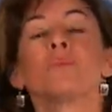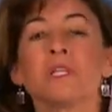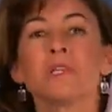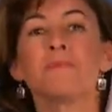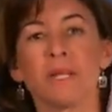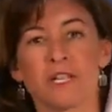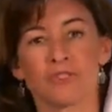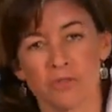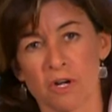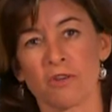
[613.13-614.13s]
really be a
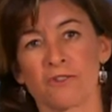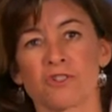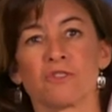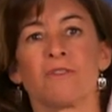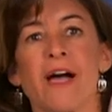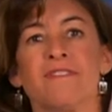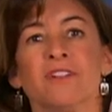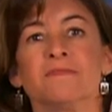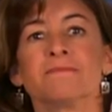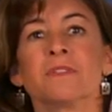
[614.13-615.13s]
struggle for survival.